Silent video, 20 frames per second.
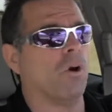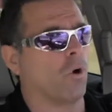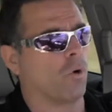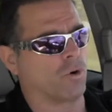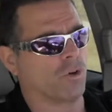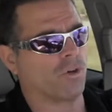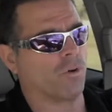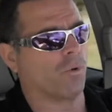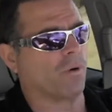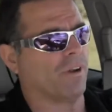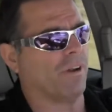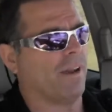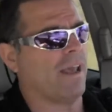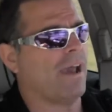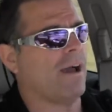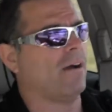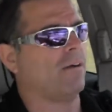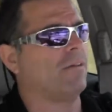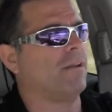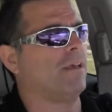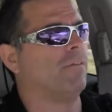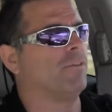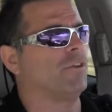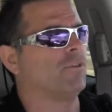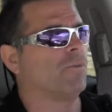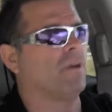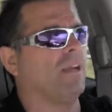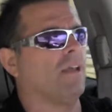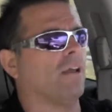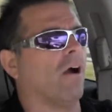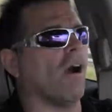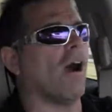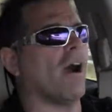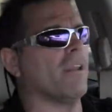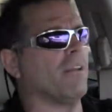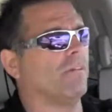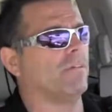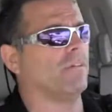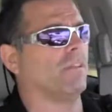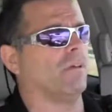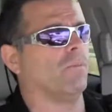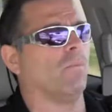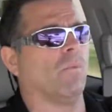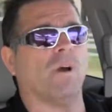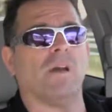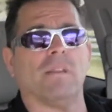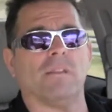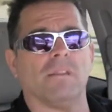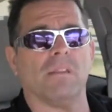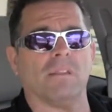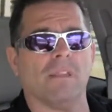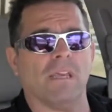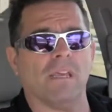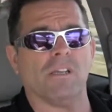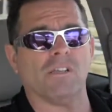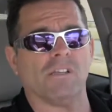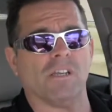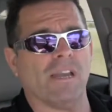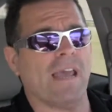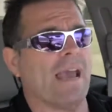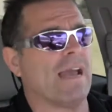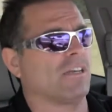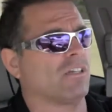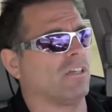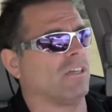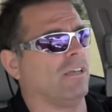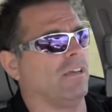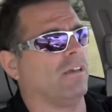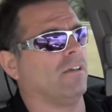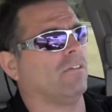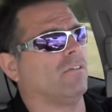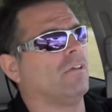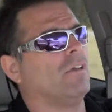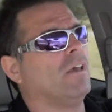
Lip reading: or shorted out, if it's reading hotter than what the engine actually is,